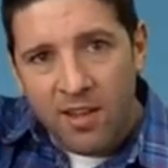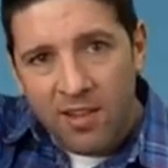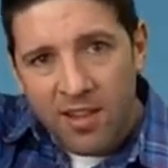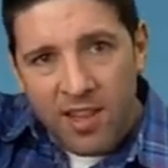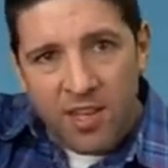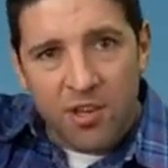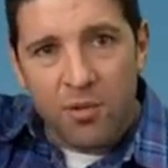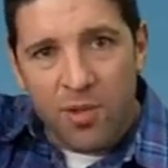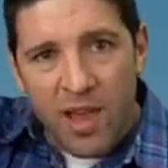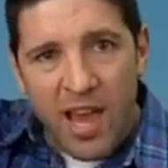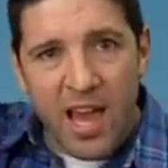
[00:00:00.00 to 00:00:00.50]

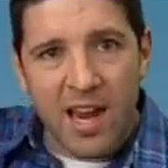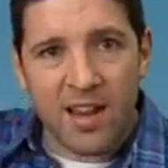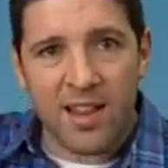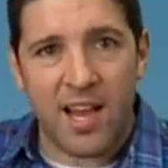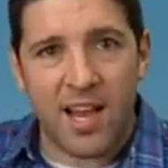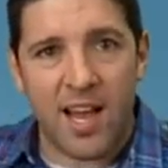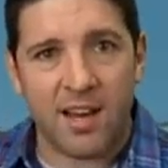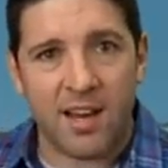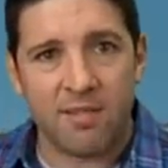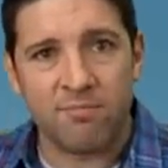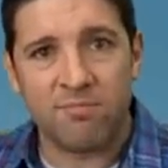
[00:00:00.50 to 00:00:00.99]
They do that a
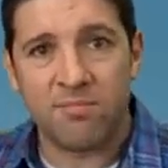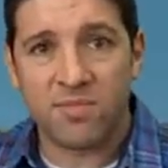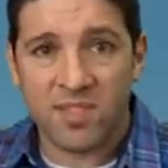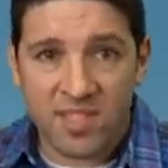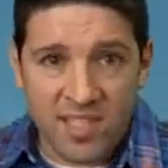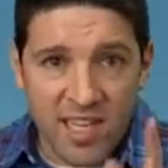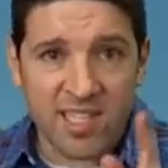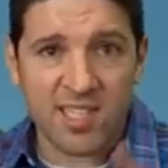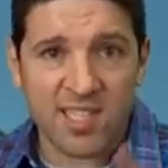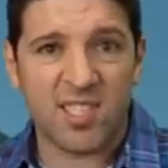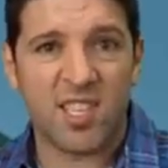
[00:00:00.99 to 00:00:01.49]
lot.
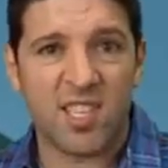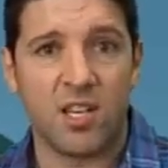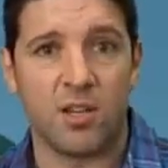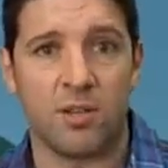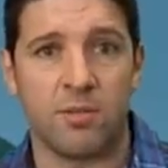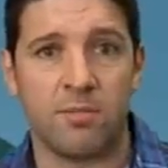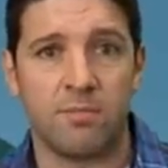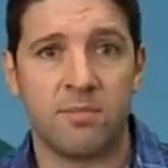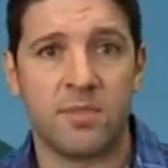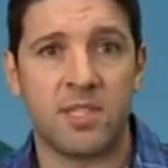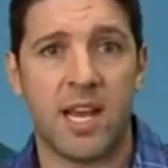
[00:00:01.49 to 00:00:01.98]
Takes
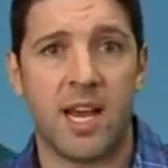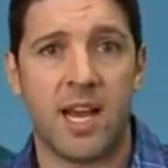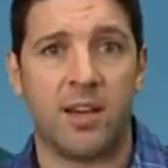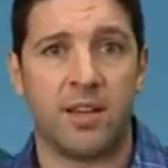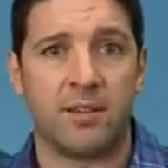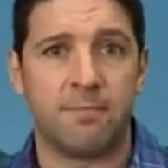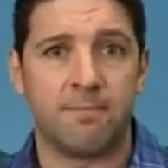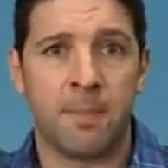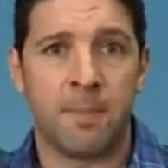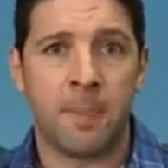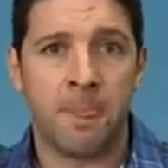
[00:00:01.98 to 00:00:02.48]
skill,
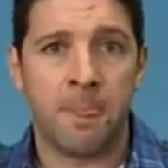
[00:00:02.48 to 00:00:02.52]
talent.